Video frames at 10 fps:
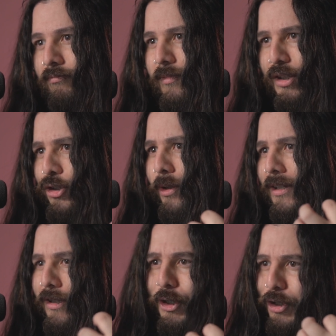a
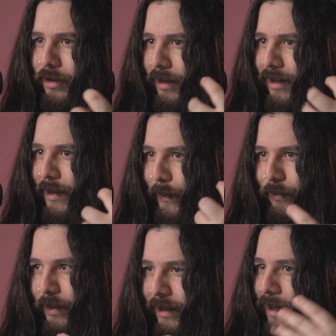string section that kind
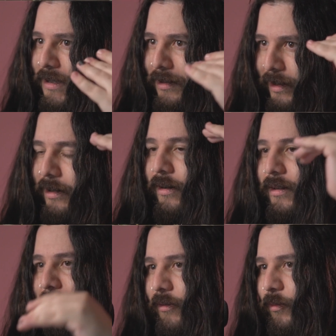of like escalated
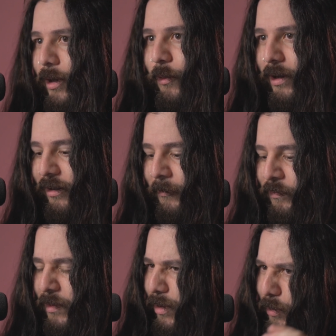and then went away.
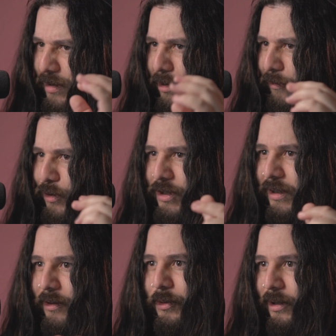But it was there for just
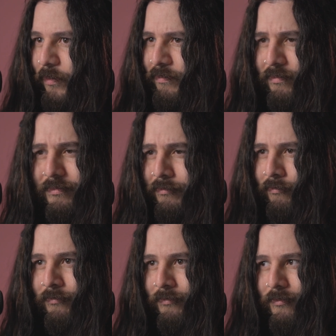like a
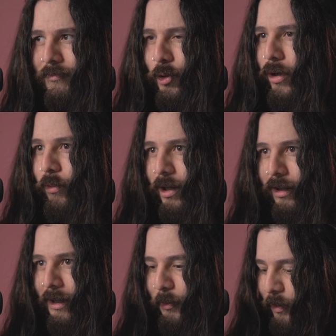quick run
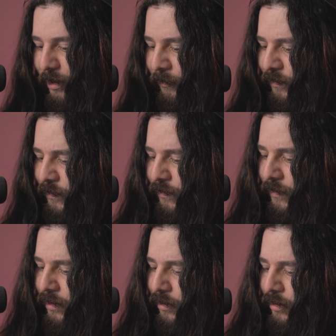and then it went away.
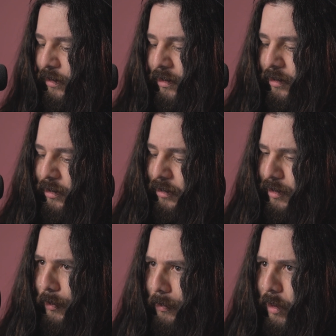
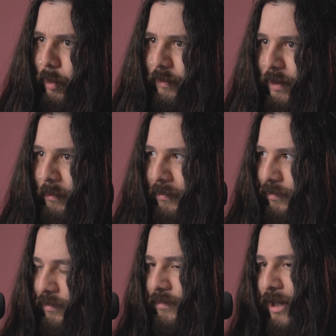So let me know if I'm
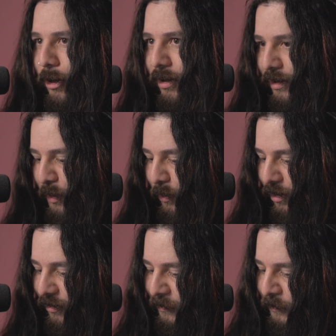hearing things or not.